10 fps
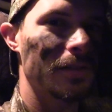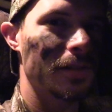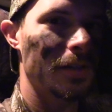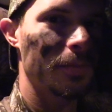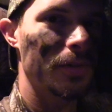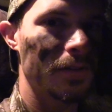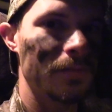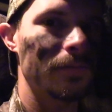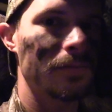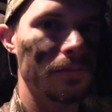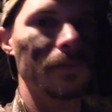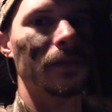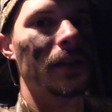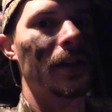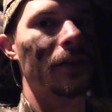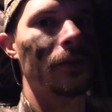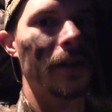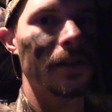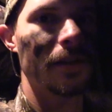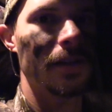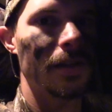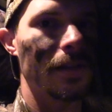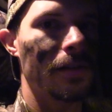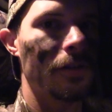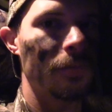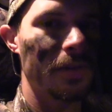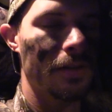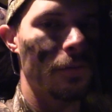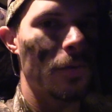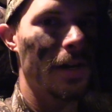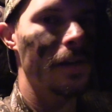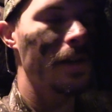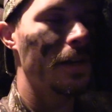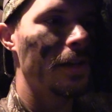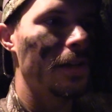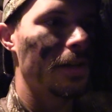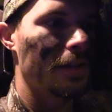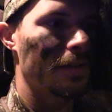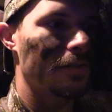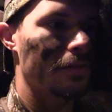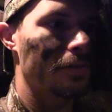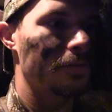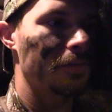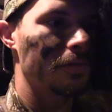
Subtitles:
I'll put it kind of right in the opening of the Y. So